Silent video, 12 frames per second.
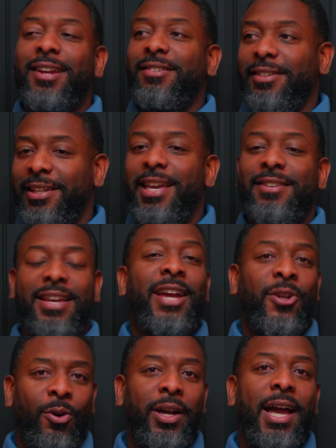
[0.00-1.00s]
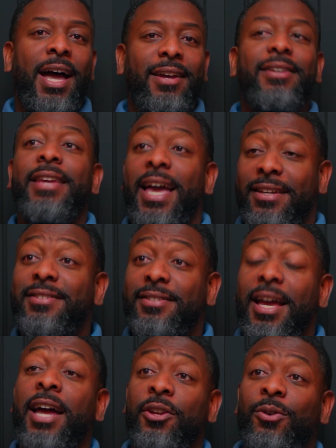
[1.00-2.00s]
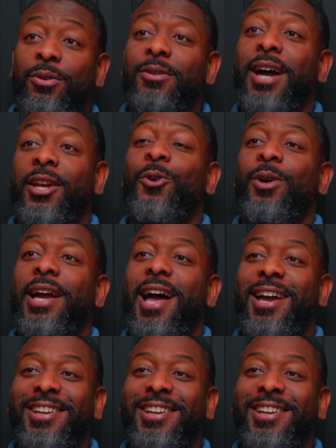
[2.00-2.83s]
Honestly, yes, I know a guy. Yes, I do. I know a guy.